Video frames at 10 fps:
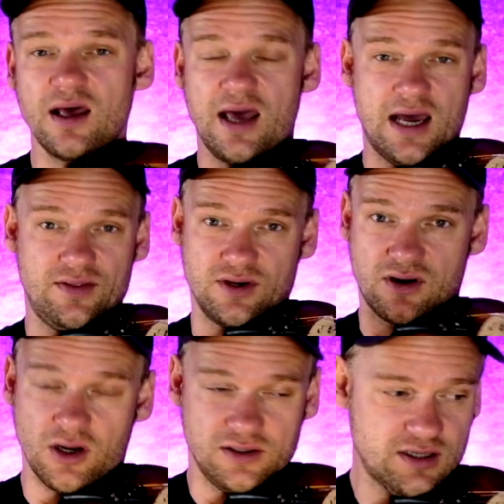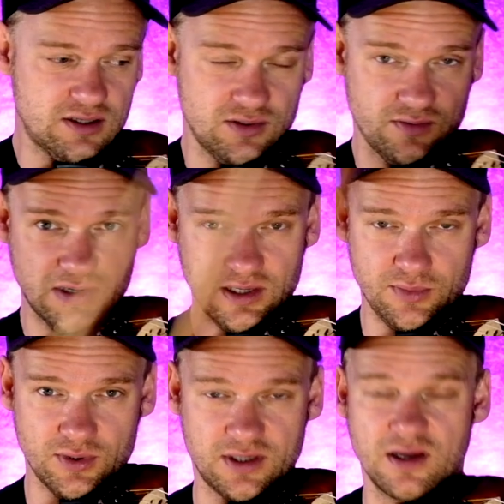and the contact to the
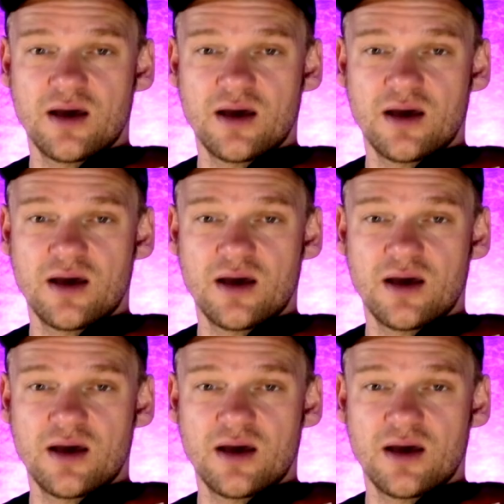fingerboard,